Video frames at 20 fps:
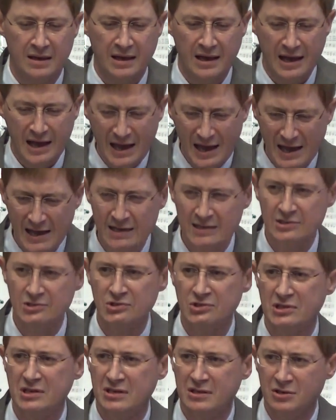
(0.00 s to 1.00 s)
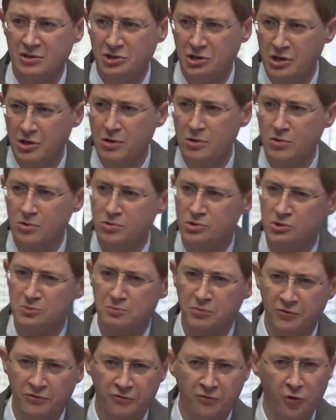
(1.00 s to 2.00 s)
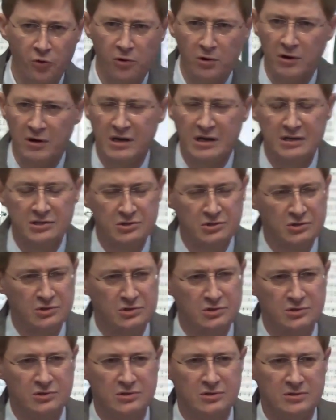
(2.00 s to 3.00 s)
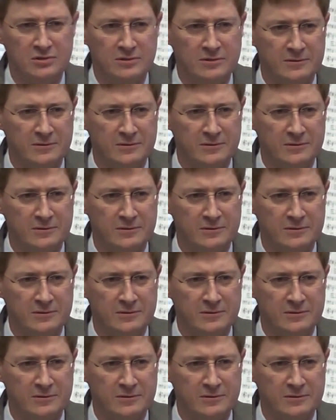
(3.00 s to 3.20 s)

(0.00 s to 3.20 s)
as it goes before us